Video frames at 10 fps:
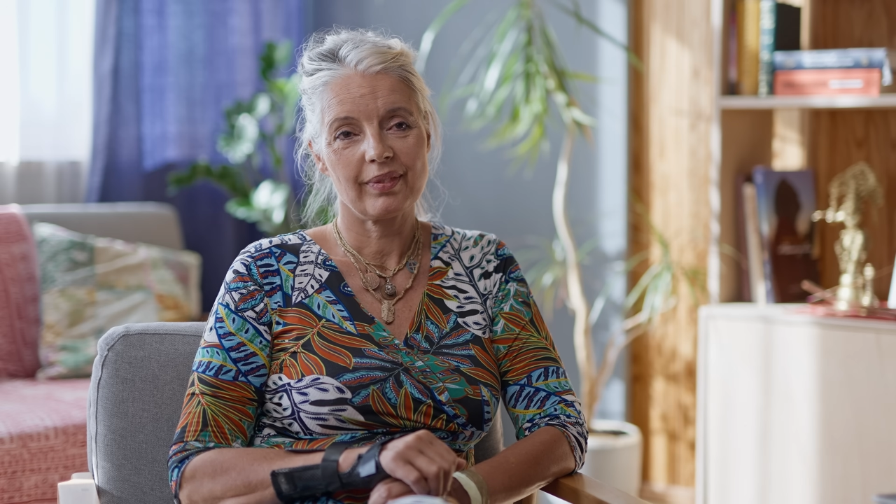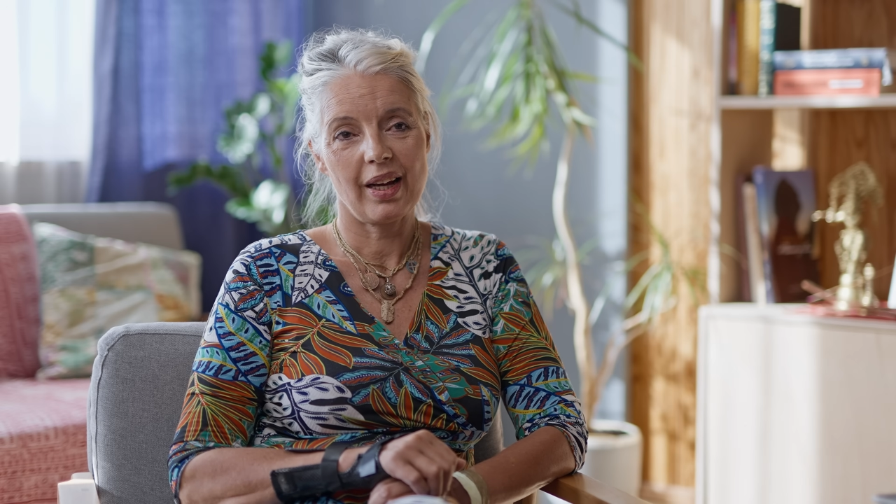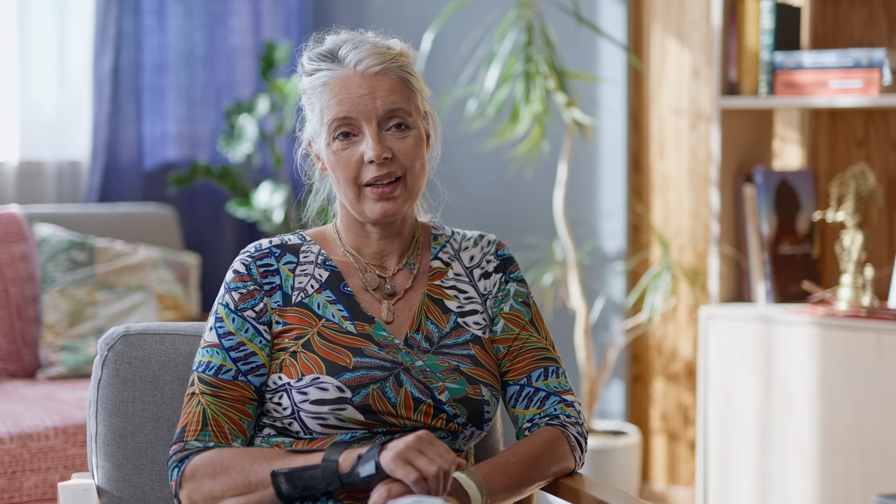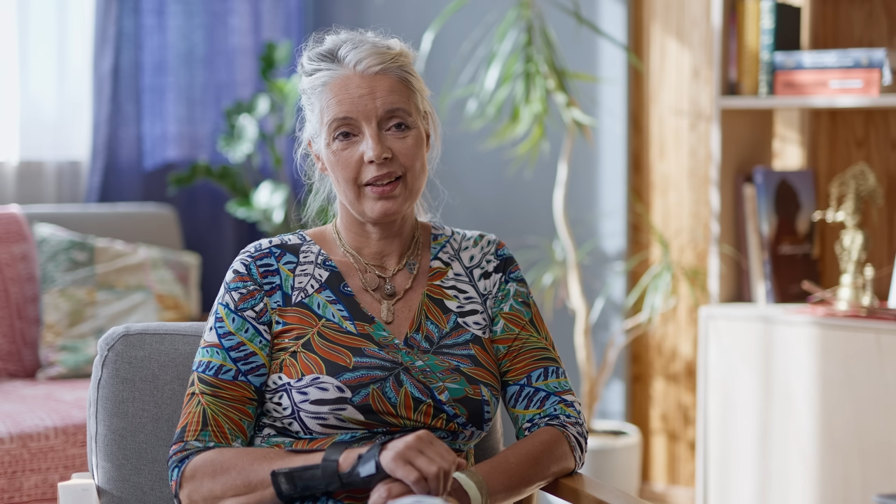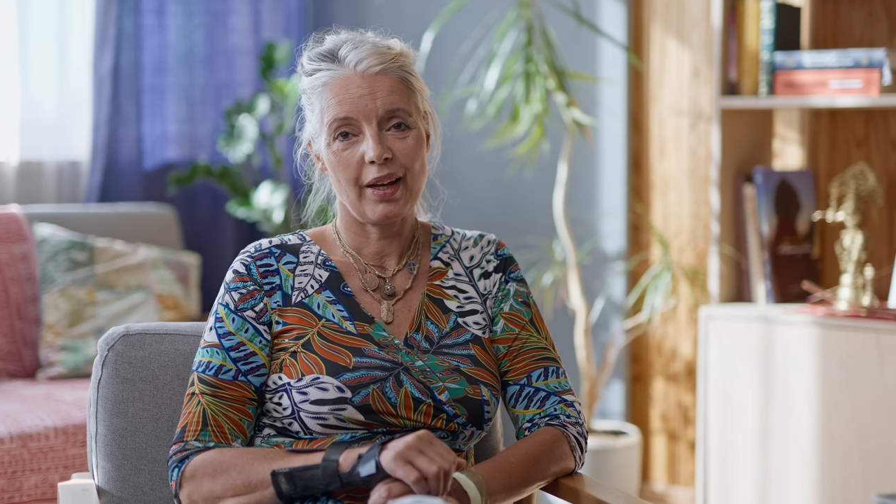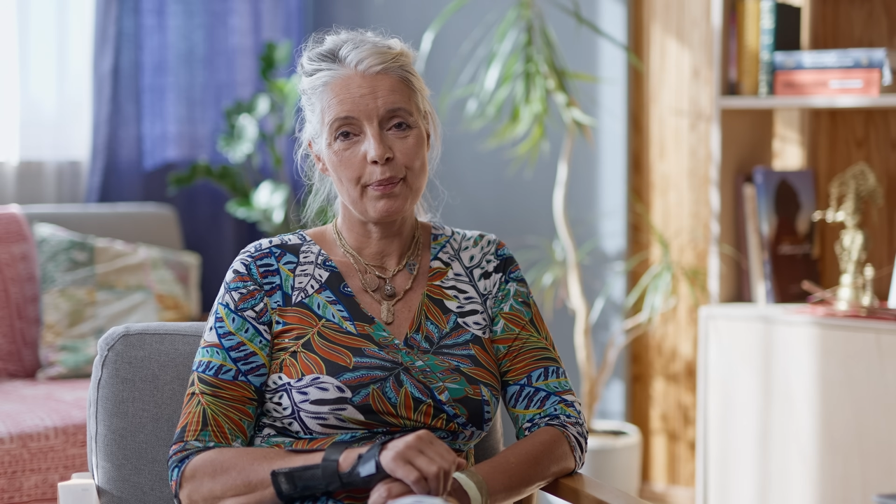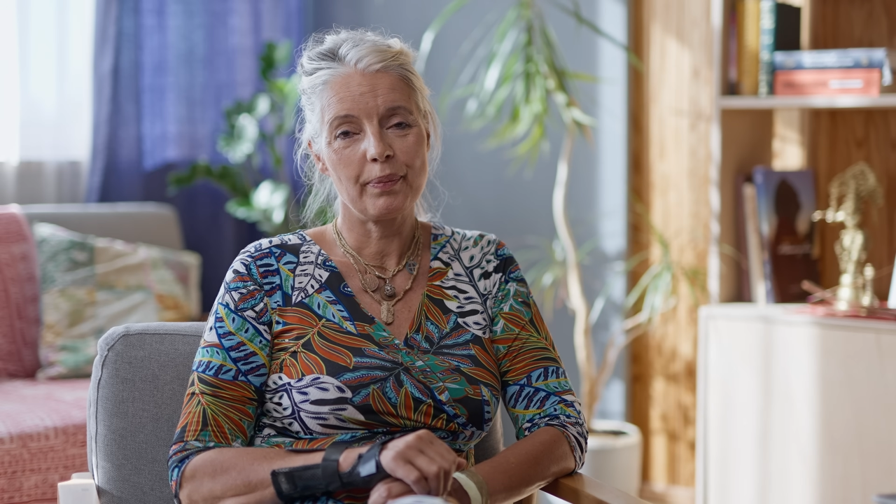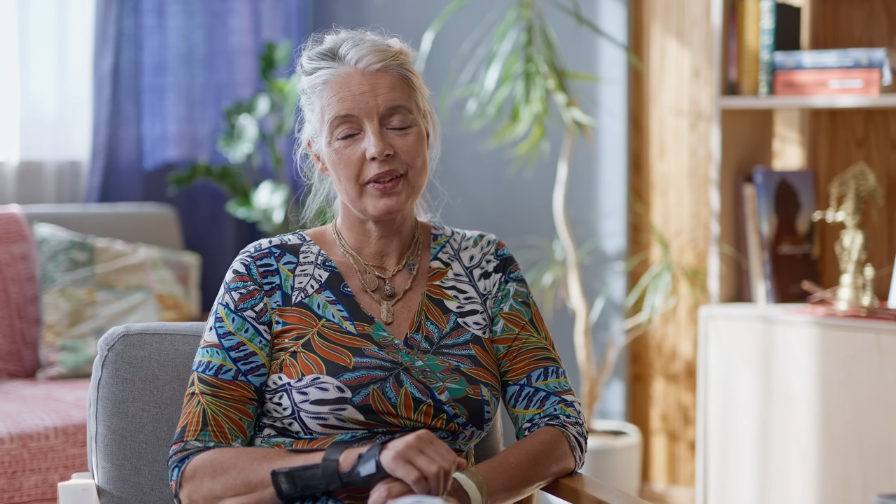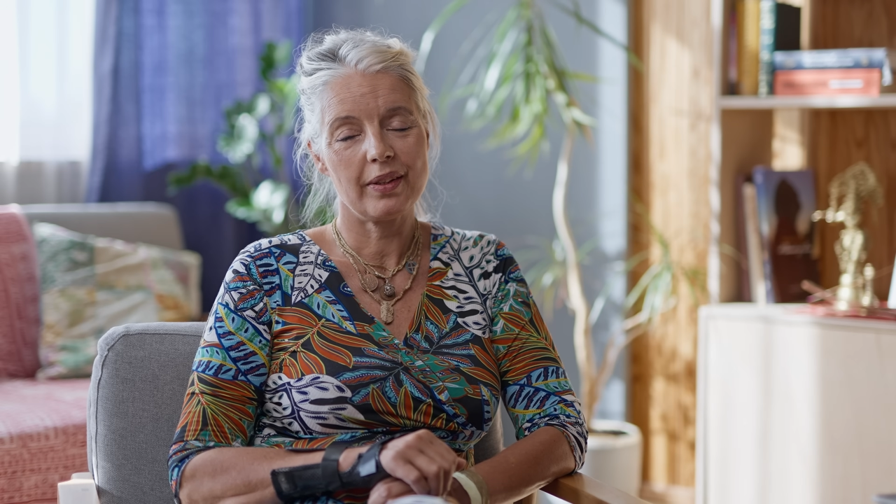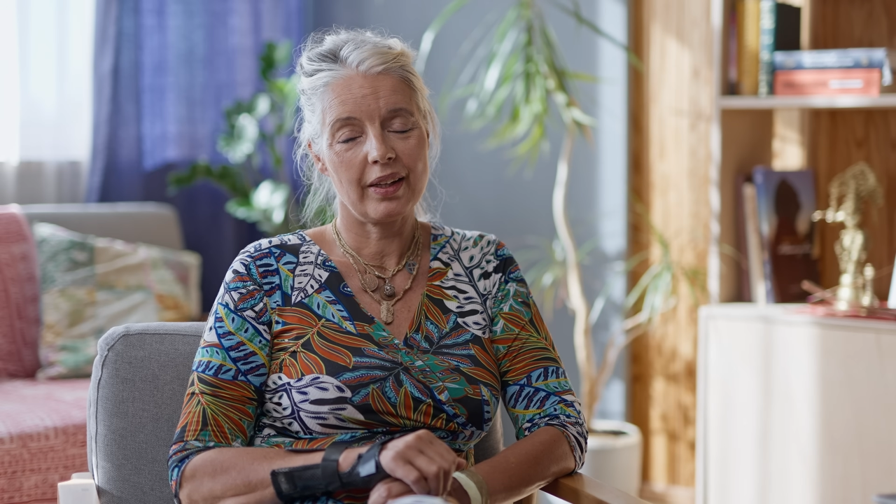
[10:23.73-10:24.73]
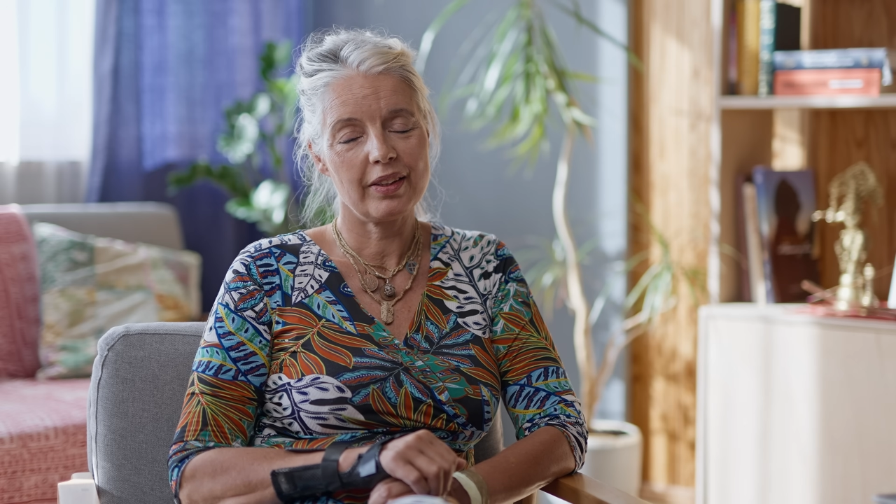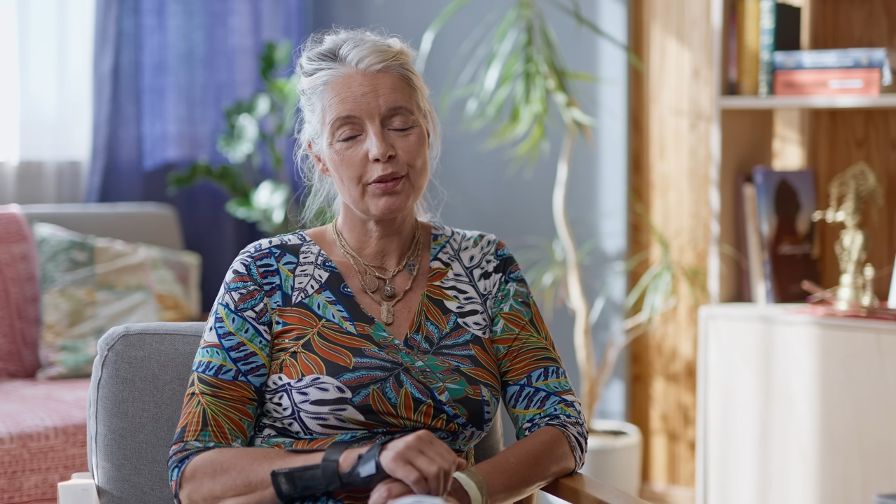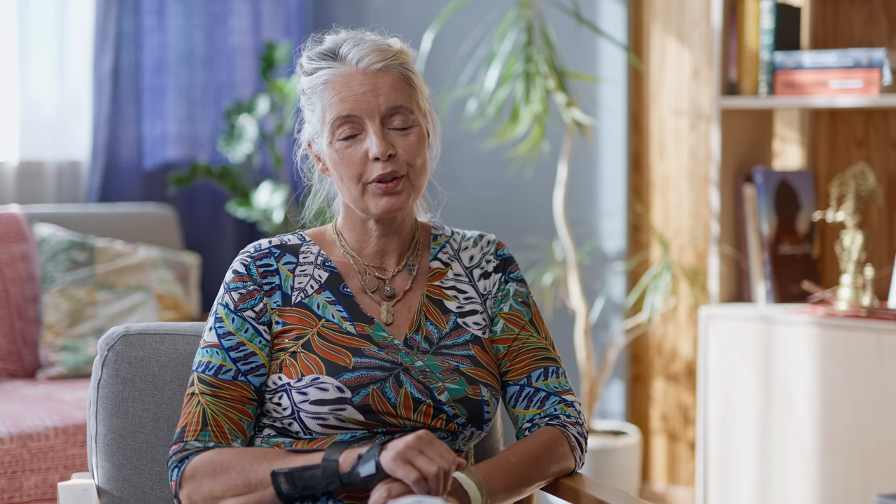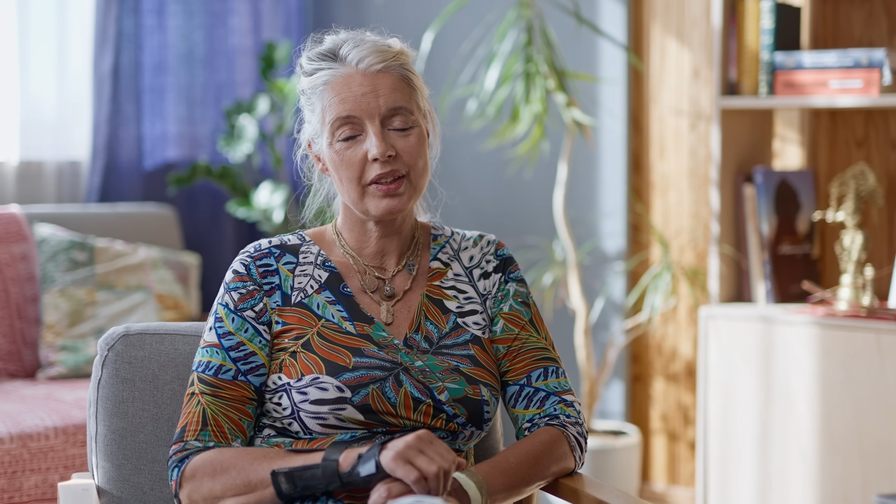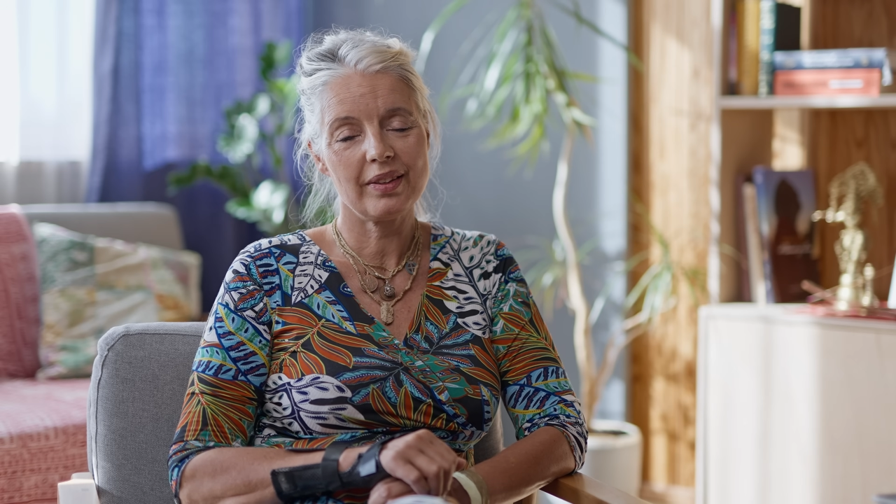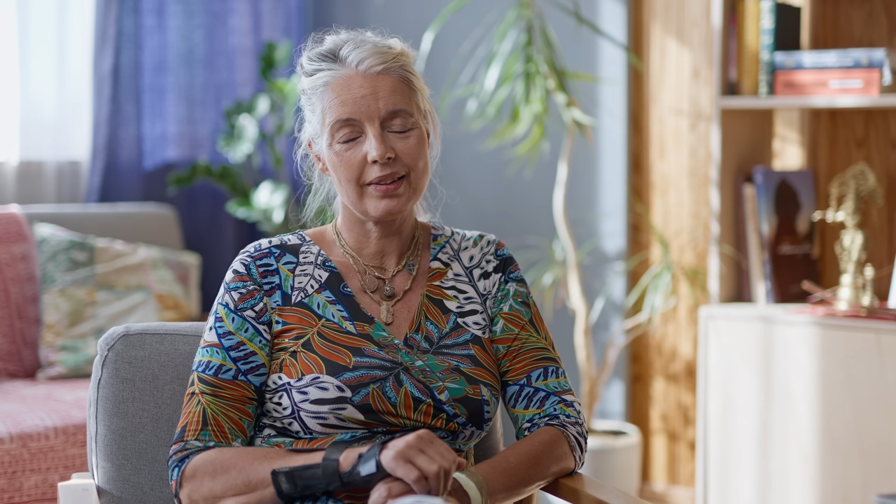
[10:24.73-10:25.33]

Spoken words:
And I'm a devotee